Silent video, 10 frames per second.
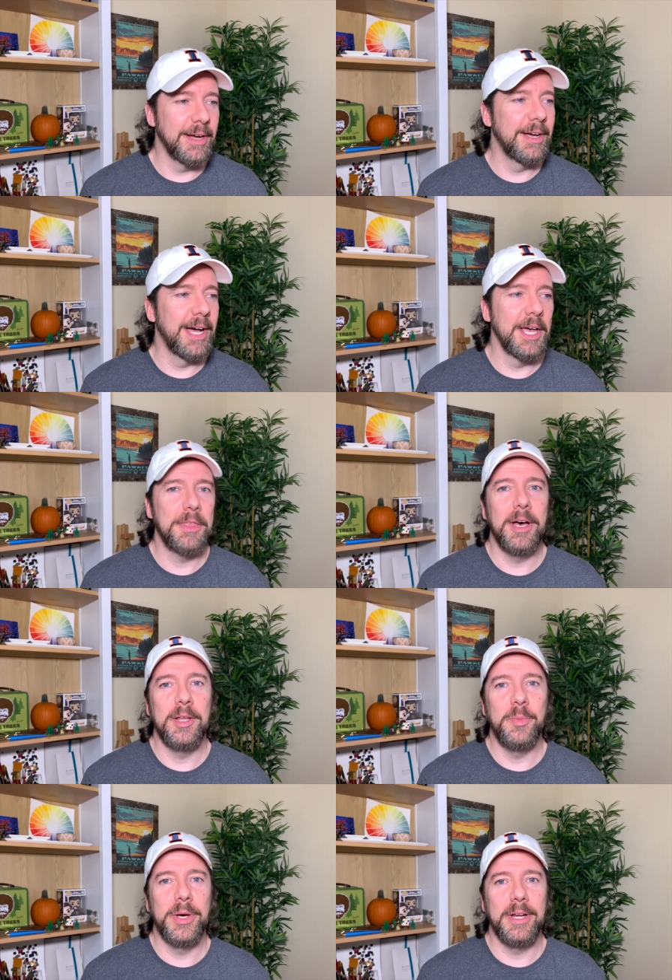I
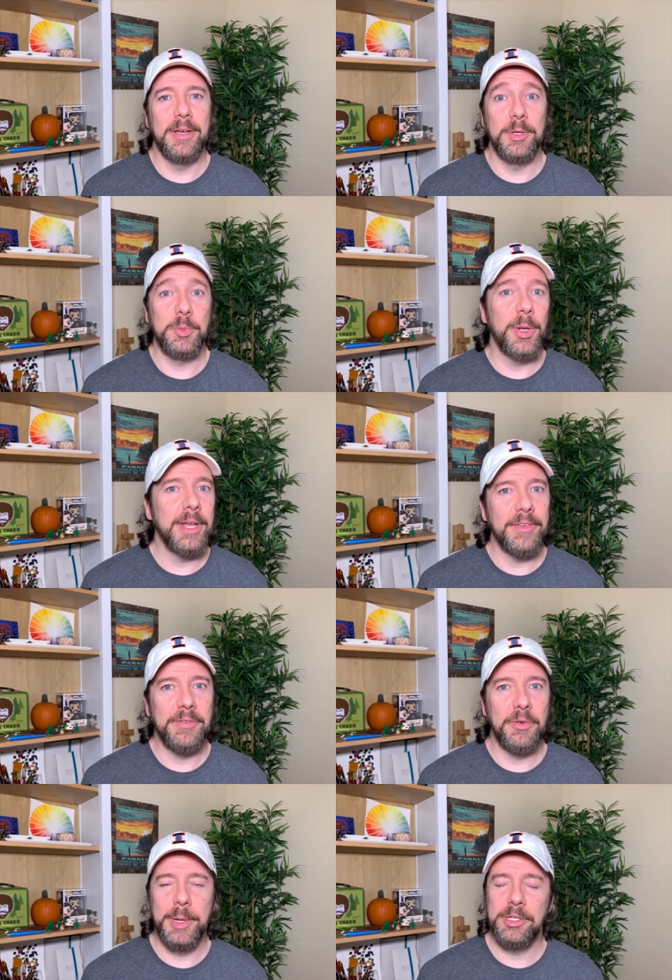thought, but there's plenty of other
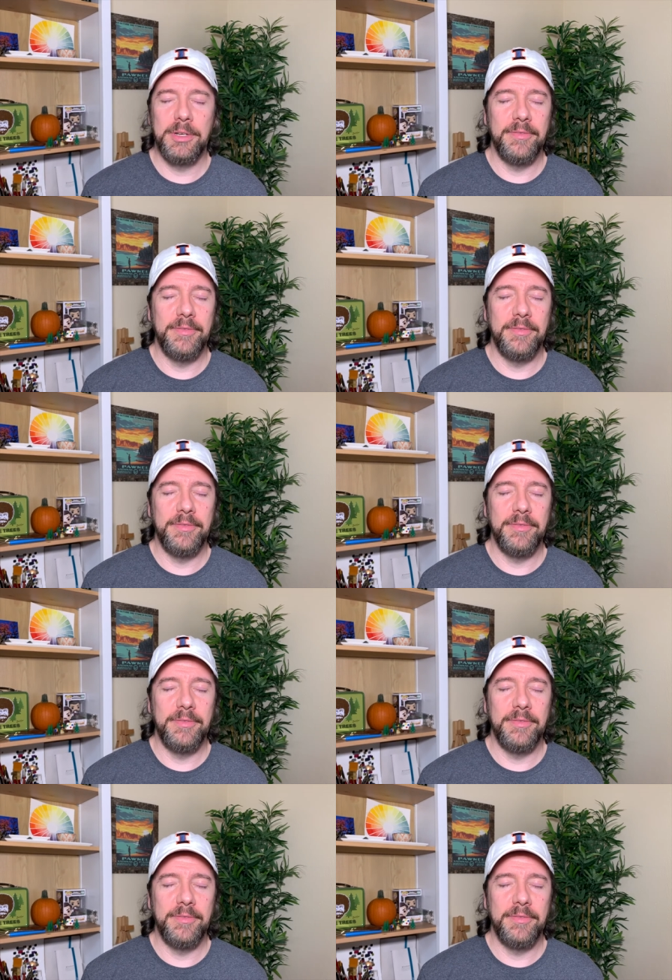information.